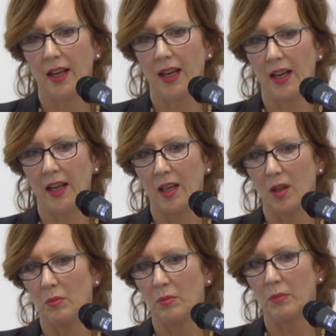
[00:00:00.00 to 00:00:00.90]

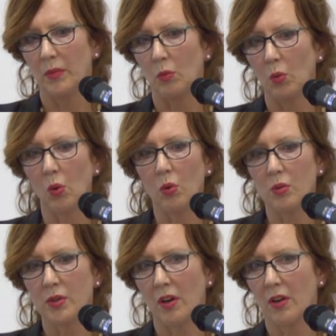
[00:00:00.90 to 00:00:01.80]
the
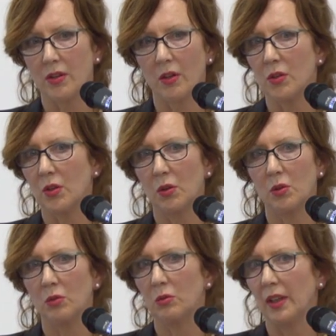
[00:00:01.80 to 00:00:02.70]
walls,
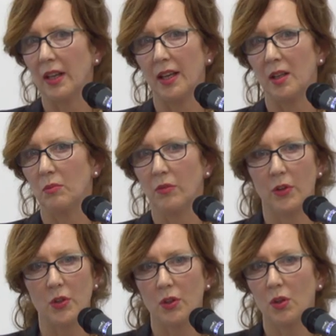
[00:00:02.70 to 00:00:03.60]
horizontal,
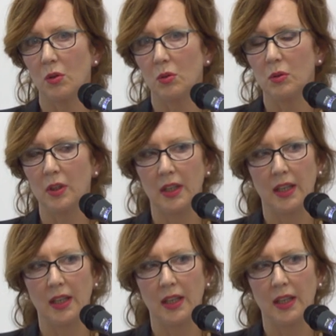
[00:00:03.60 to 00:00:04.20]
vertical,